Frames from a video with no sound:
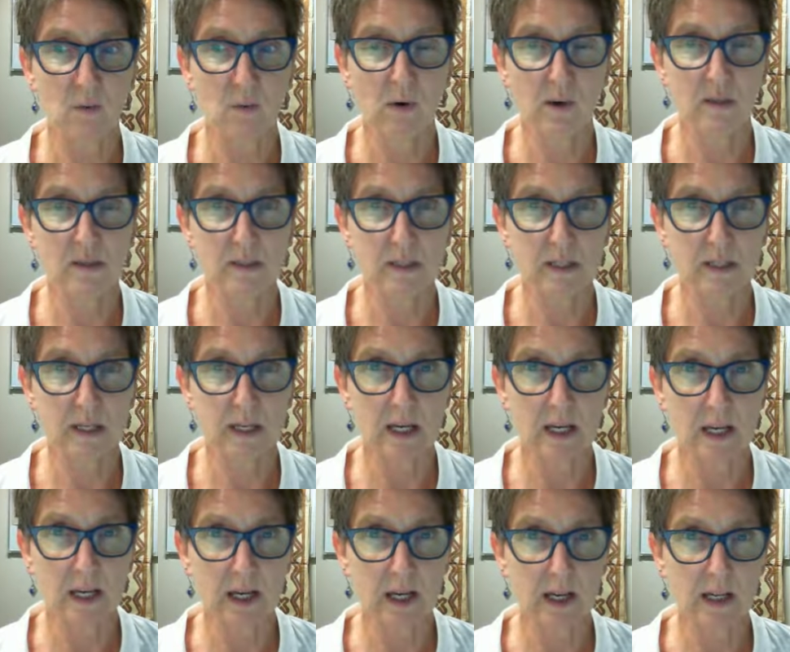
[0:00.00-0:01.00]
was
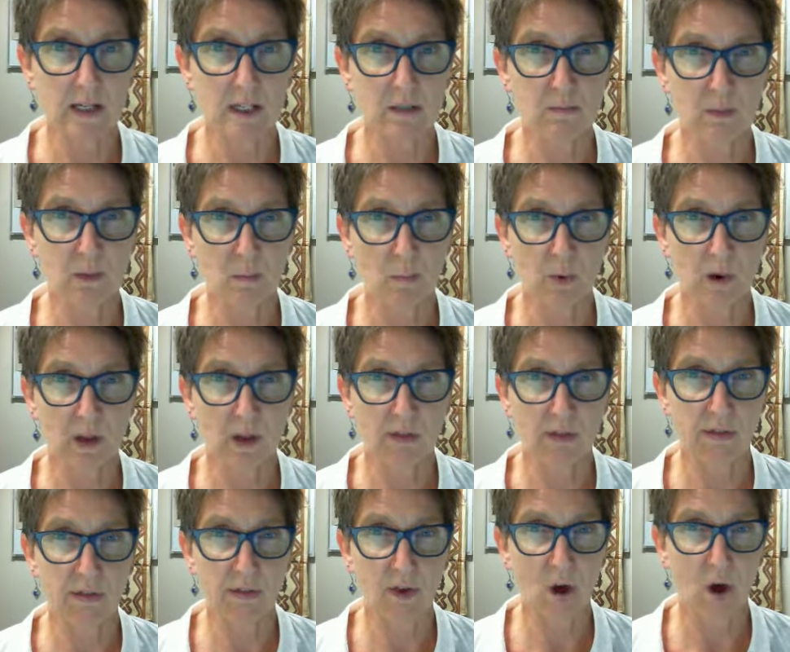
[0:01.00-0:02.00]
engagement
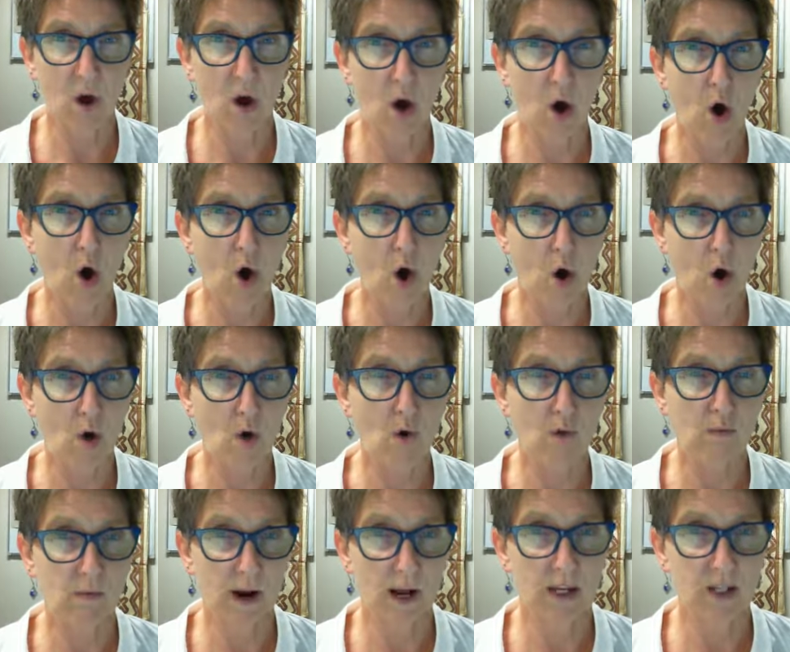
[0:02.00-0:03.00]
with a
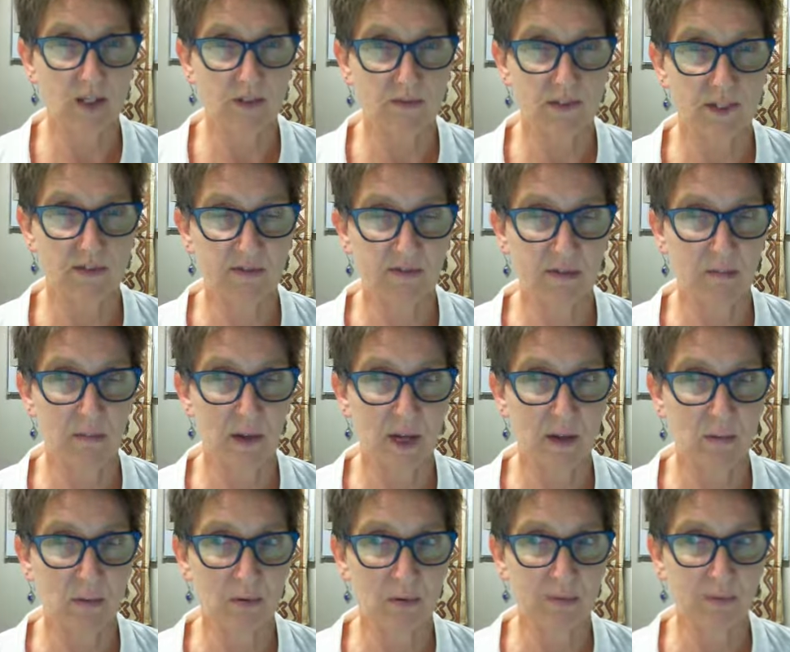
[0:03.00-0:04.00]
whole range of different
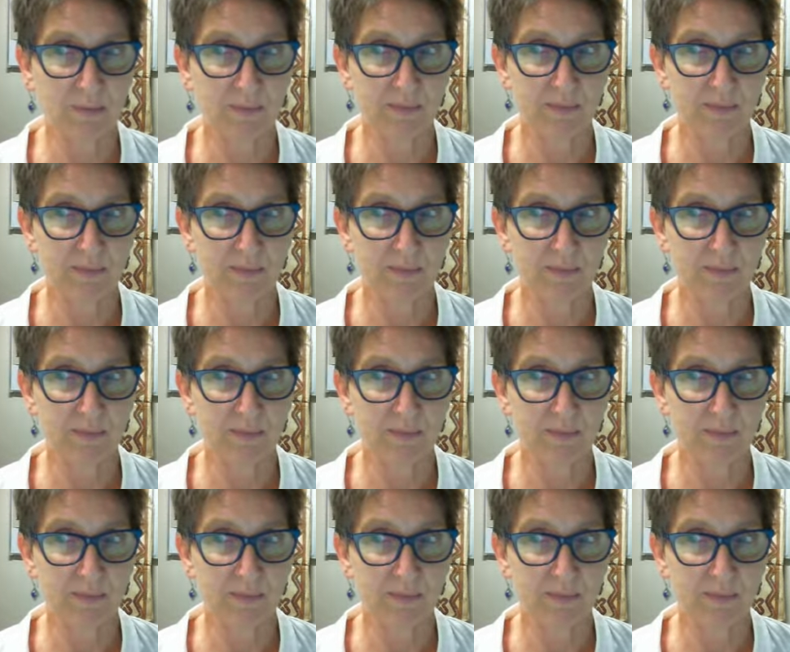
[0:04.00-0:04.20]
people,